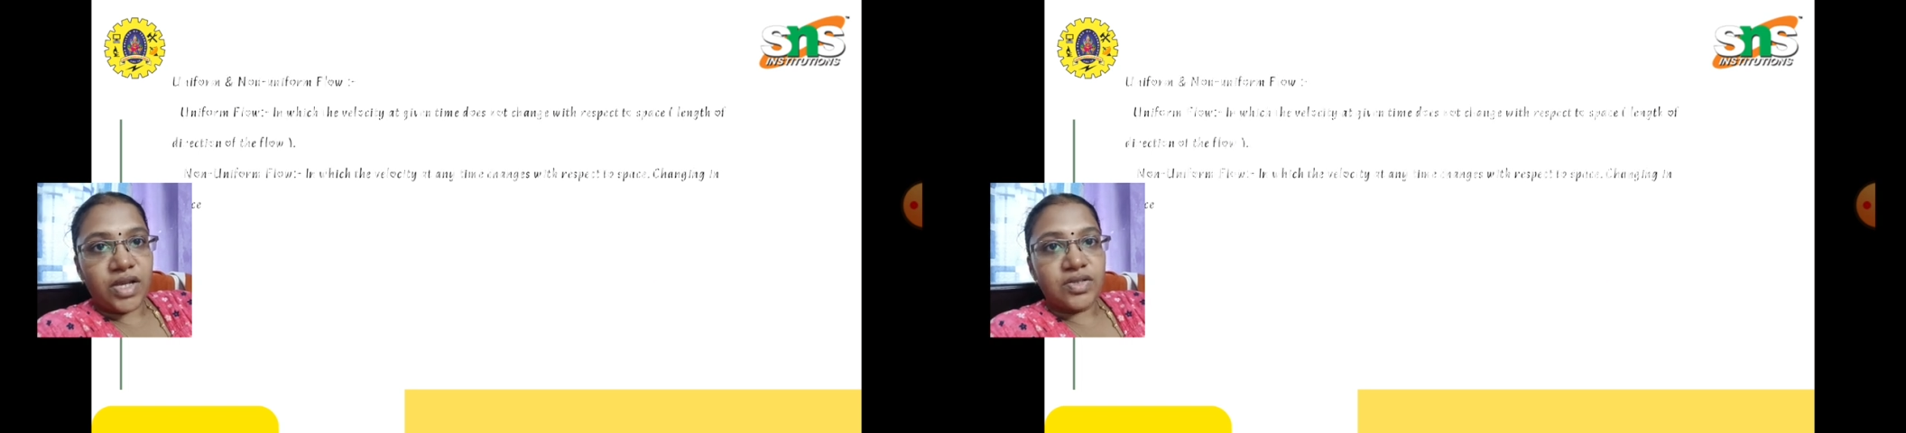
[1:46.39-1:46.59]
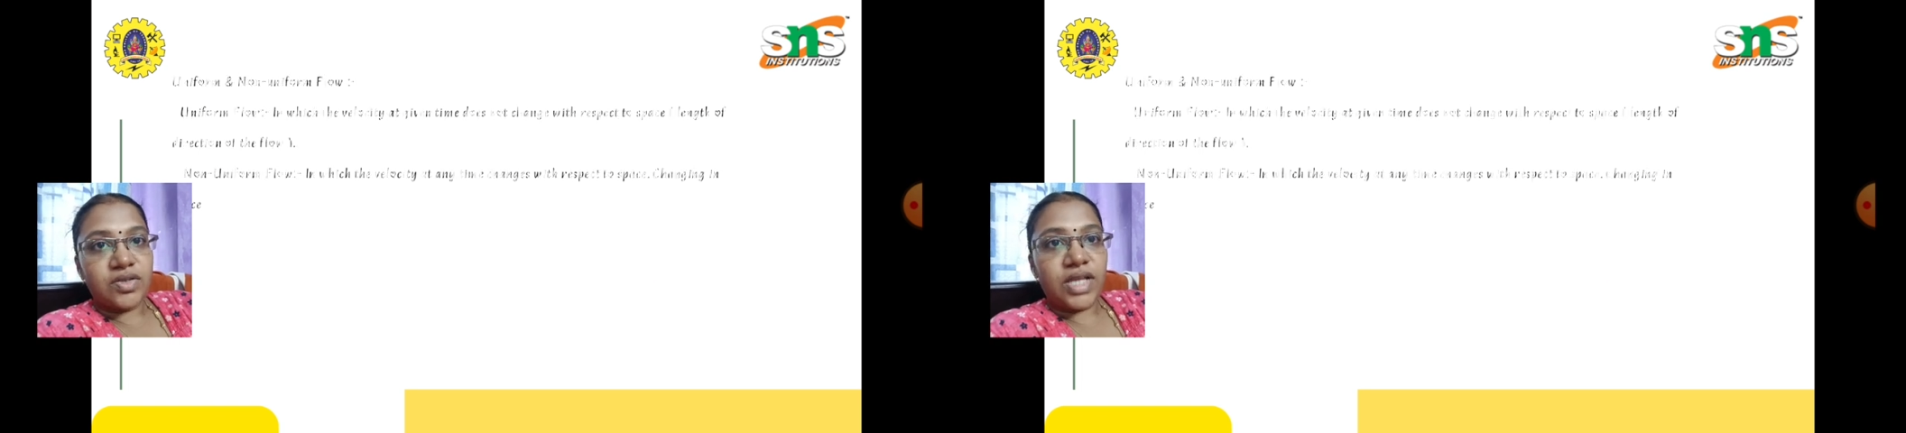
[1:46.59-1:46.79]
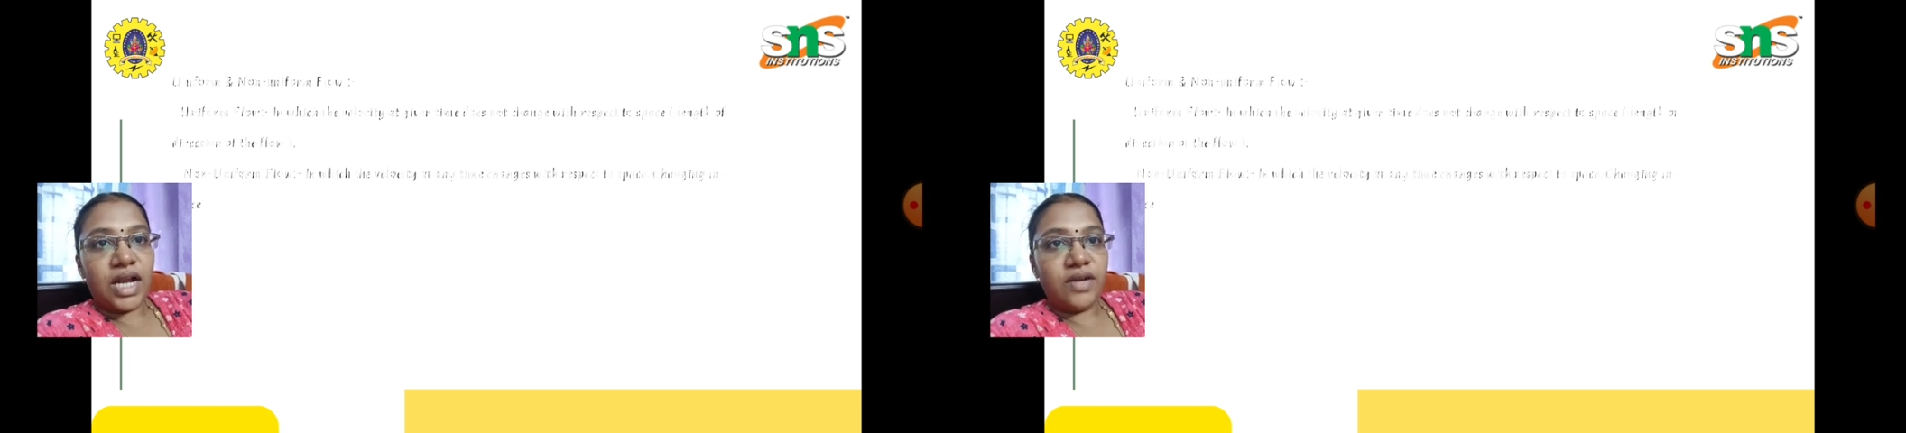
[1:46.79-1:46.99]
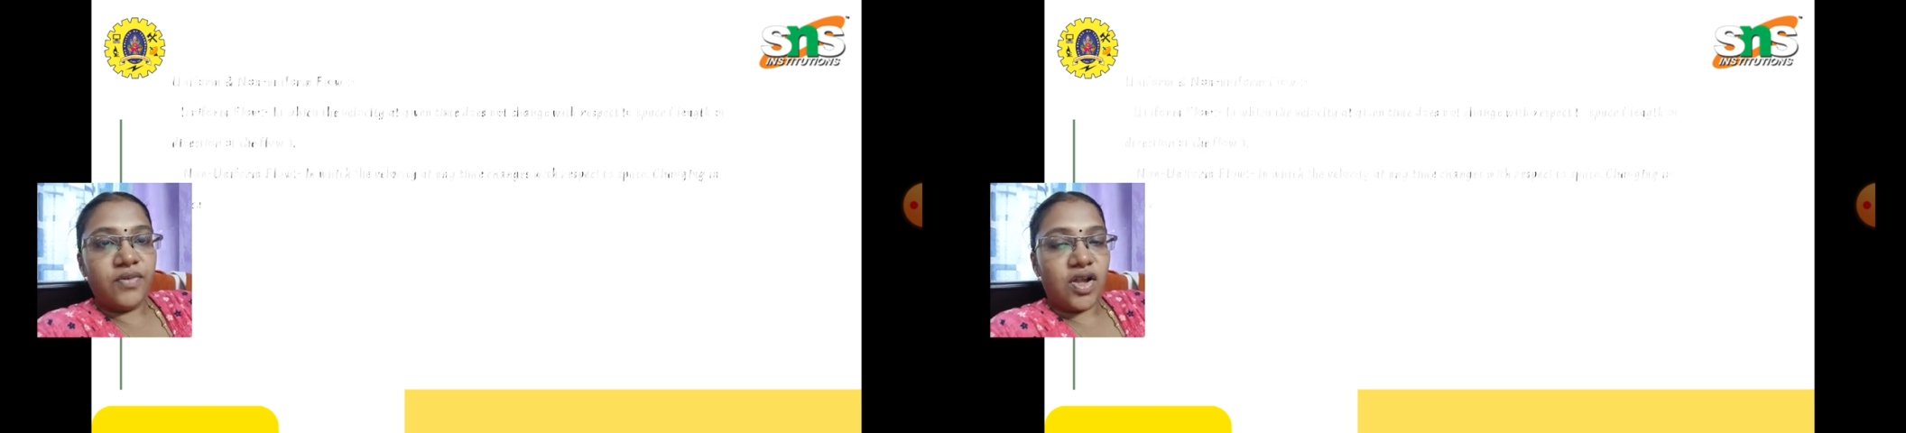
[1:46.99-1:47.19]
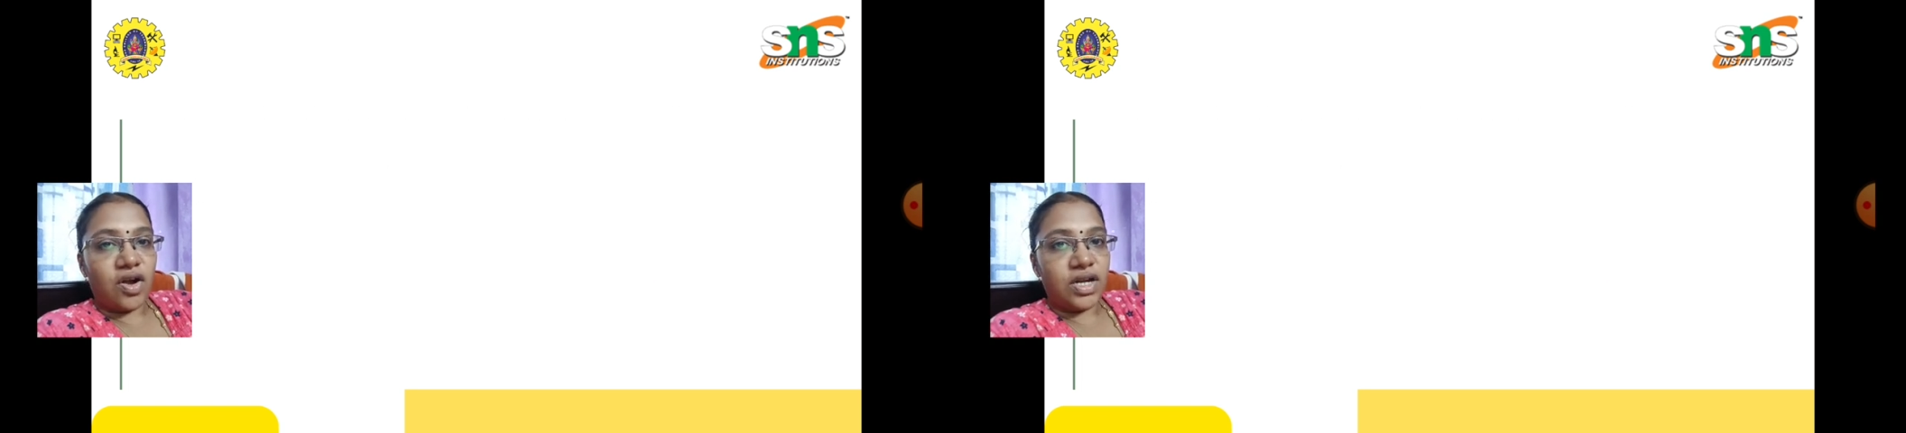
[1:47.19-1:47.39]
So that
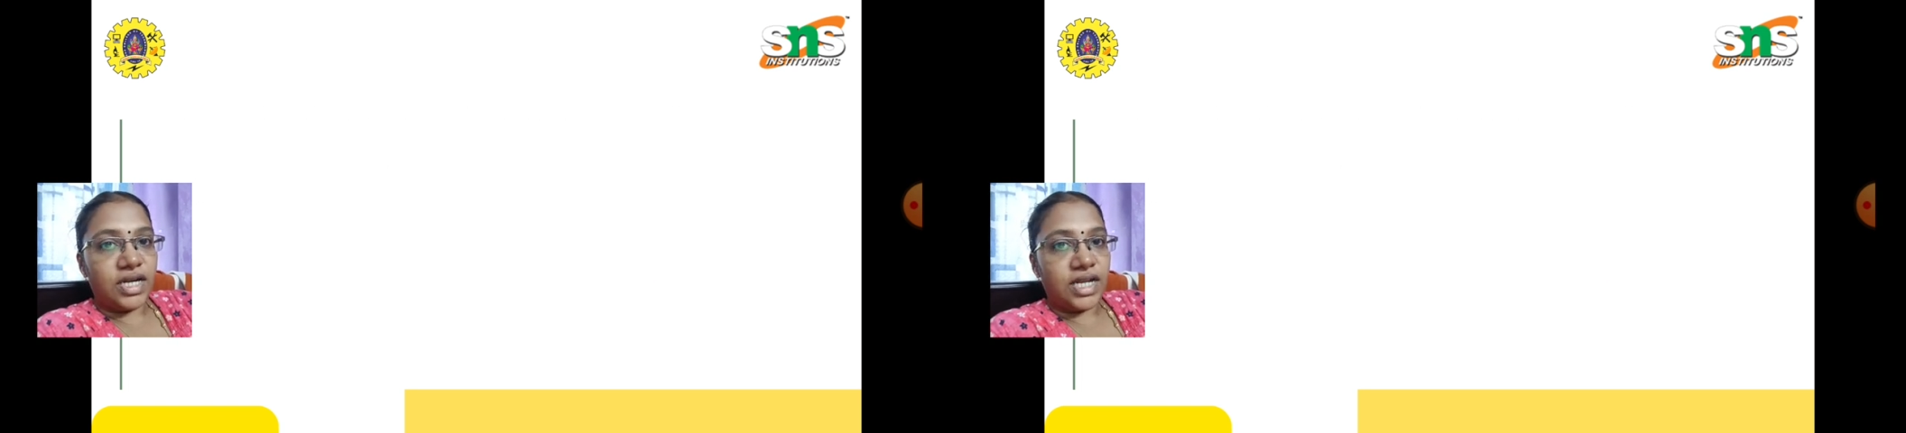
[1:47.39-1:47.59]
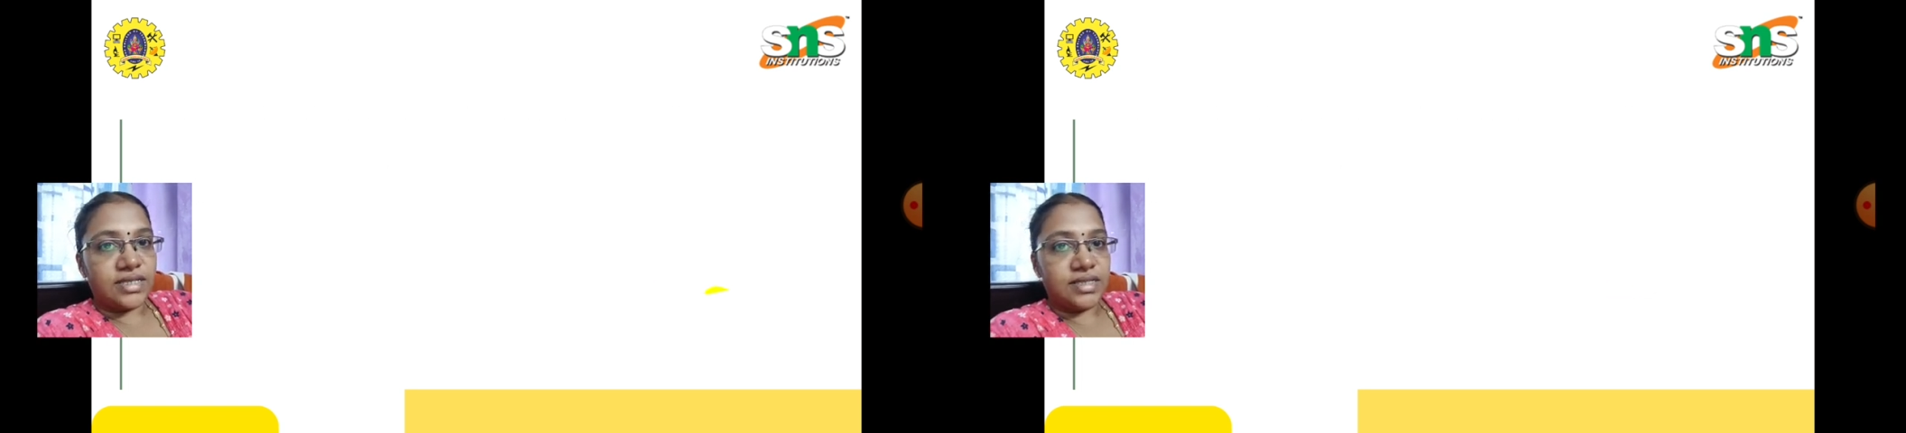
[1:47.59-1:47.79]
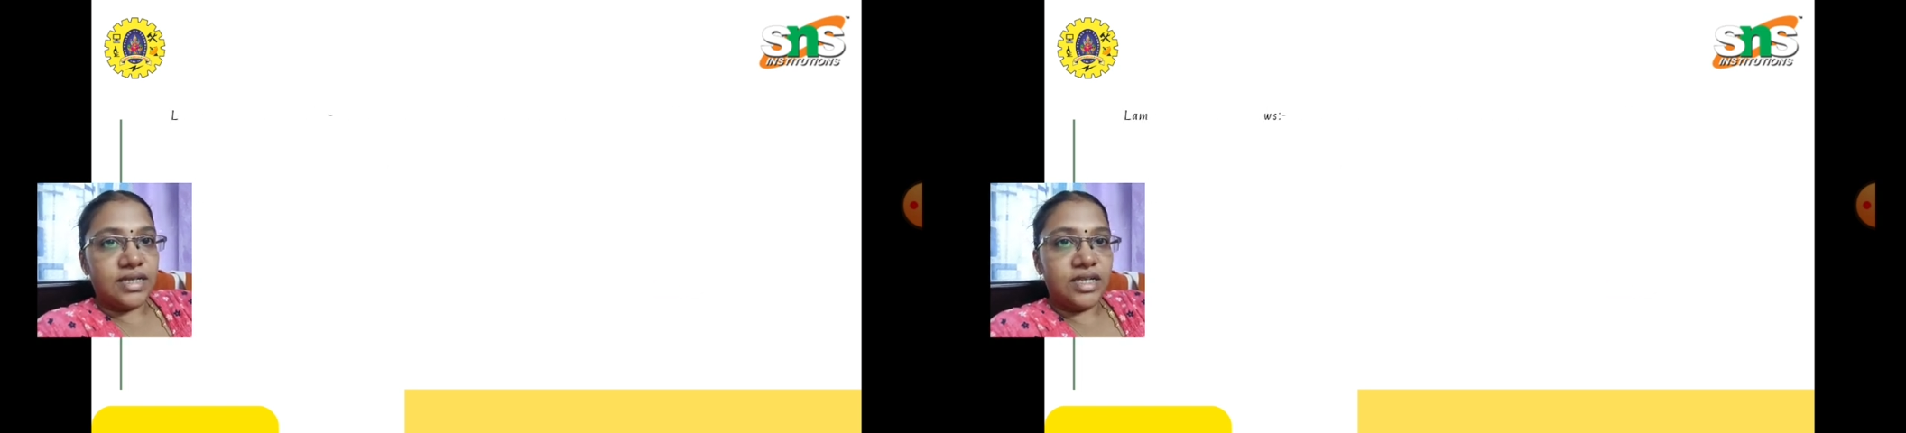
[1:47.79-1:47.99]
we call it as the